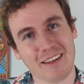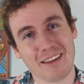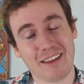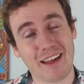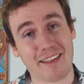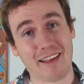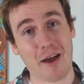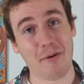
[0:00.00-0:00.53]

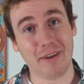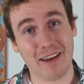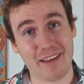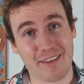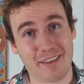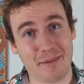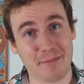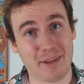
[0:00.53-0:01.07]
that's how it
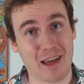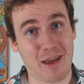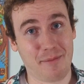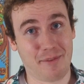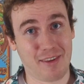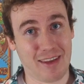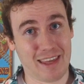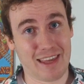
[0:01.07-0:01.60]
is
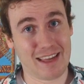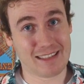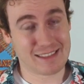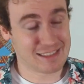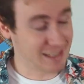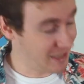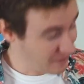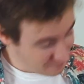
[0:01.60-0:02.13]
sometimes, I
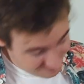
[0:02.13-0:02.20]
guess.